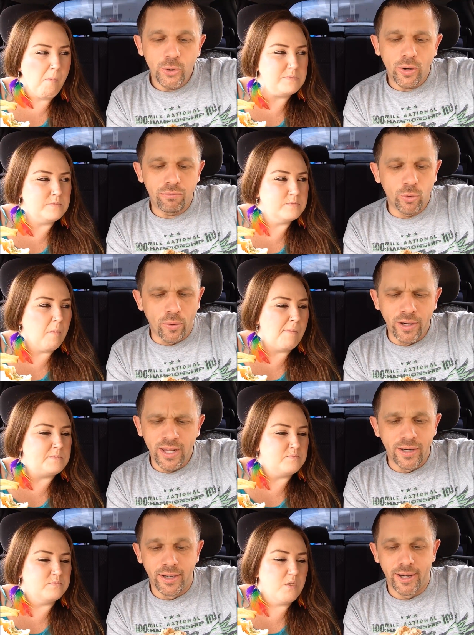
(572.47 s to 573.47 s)
Speaker 1: You have no
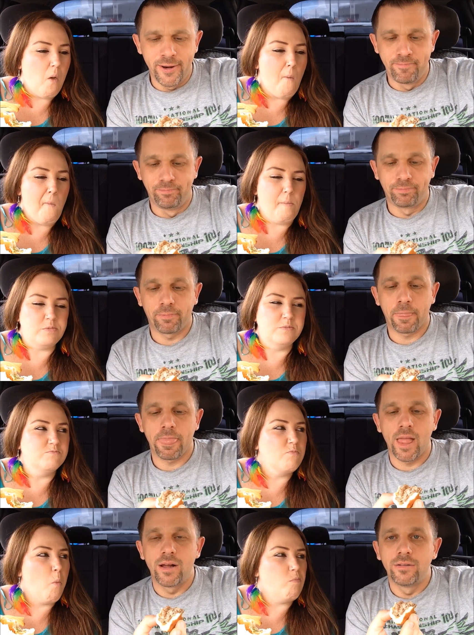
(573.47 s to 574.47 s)
idea, Nanine,
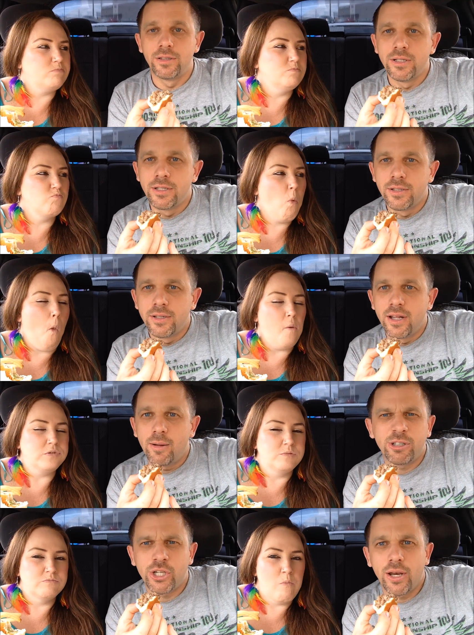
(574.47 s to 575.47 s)

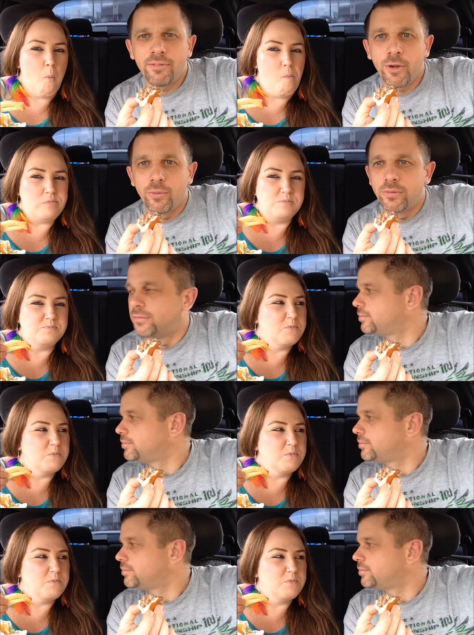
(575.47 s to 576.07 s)
how much I love you.